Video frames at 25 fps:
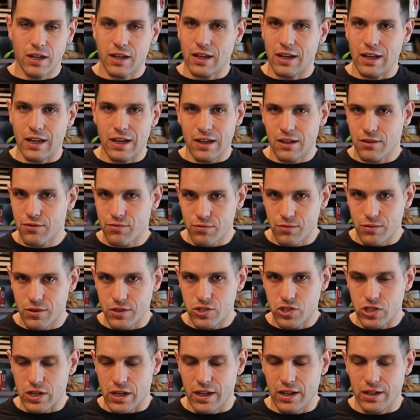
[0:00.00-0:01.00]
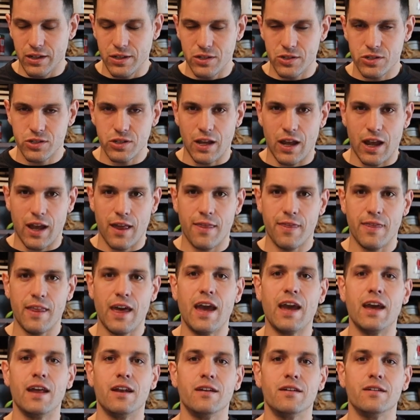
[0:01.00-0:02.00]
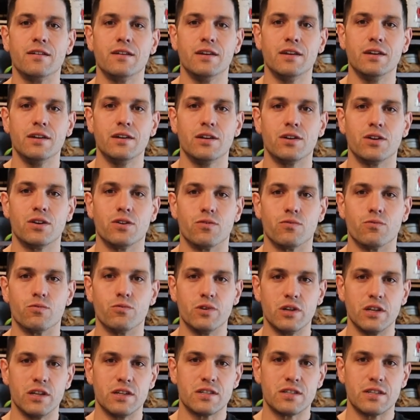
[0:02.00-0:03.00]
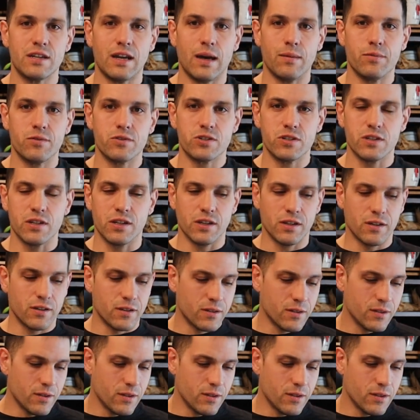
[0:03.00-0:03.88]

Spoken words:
getting through the challenge, and then re-establishing